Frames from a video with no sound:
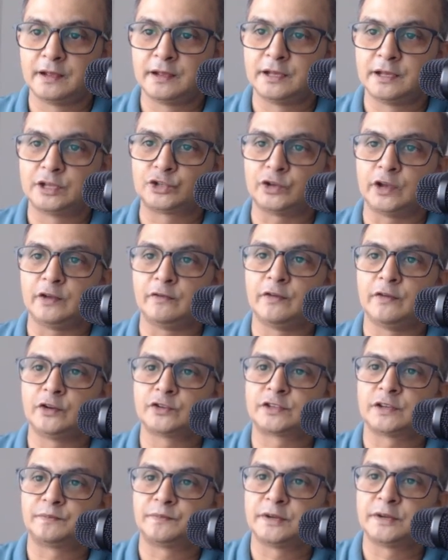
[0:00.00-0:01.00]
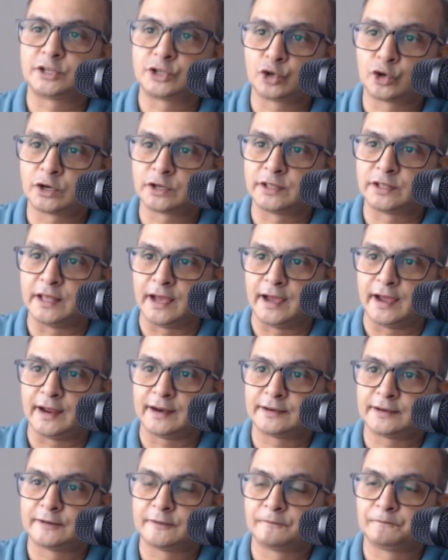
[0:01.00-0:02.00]
So if when you substitute
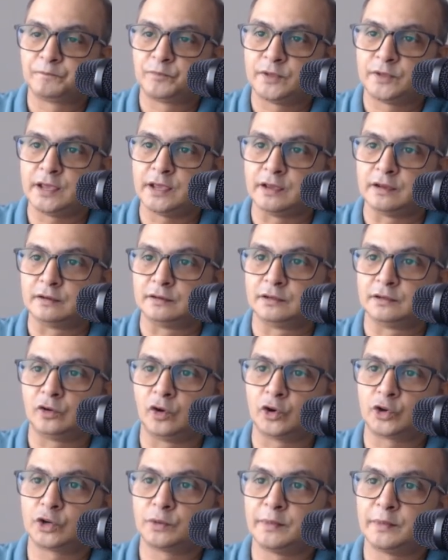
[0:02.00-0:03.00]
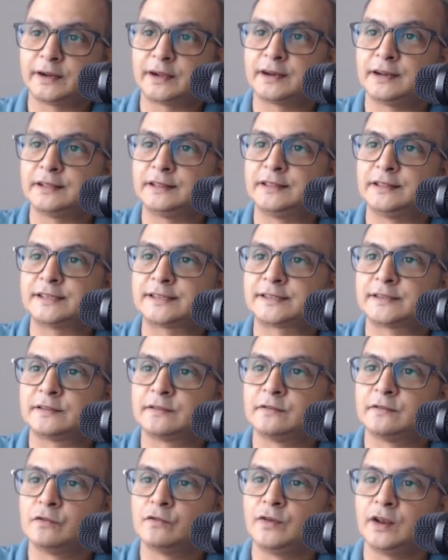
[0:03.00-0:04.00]
that here, automatically this
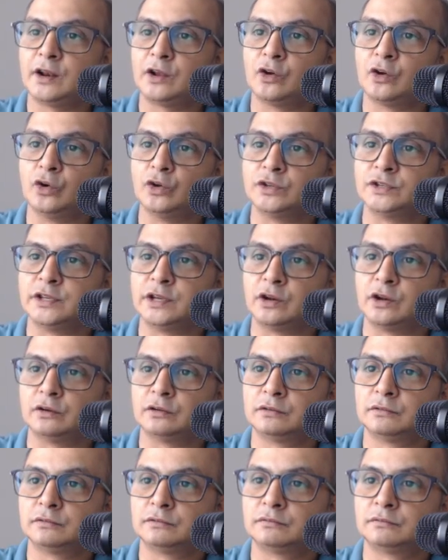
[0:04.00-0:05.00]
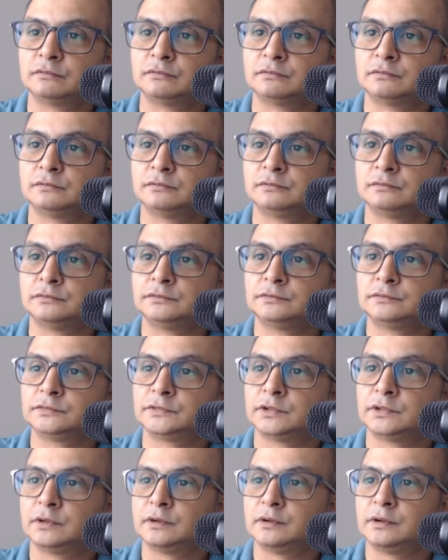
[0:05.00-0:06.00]
will go 0
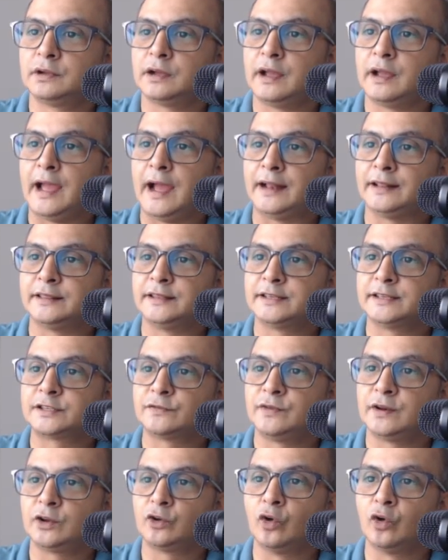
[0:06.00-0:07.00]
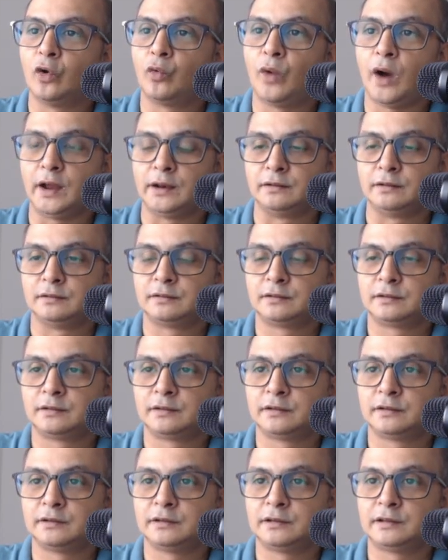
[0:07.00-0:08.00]
and this will go 1.
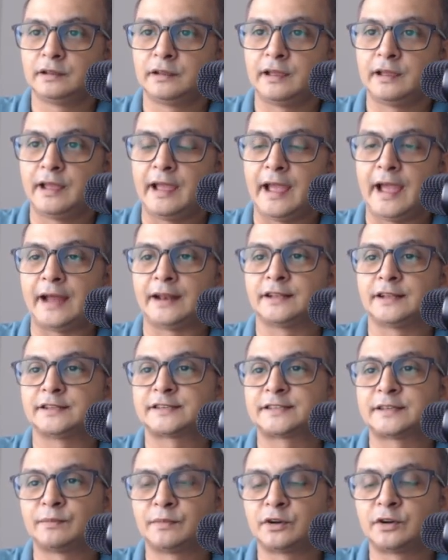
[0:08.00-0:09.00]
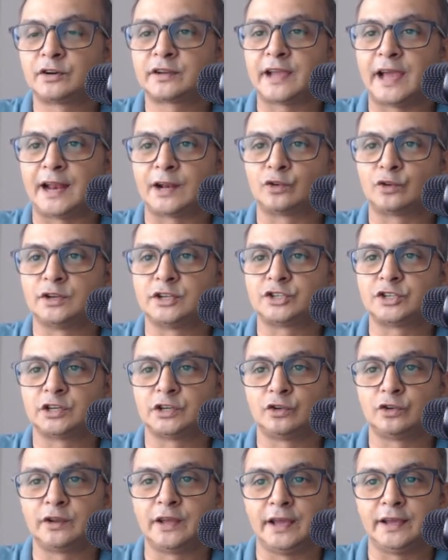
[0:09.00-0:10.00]
And a similar
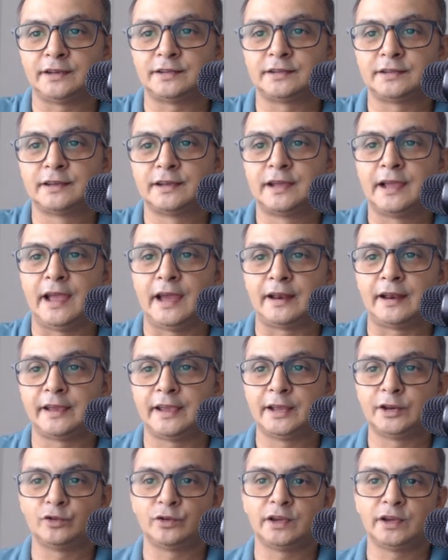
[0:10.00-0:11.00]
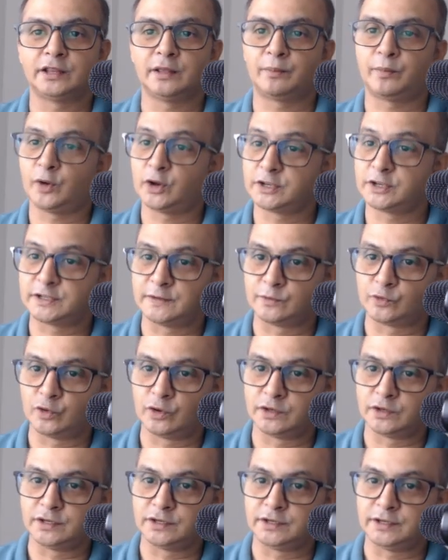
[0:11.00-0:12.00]
calculation you'll get, and again you get the positive
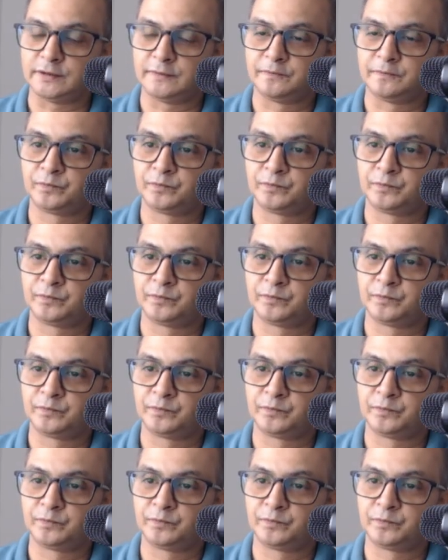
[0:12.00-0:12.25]
quantity.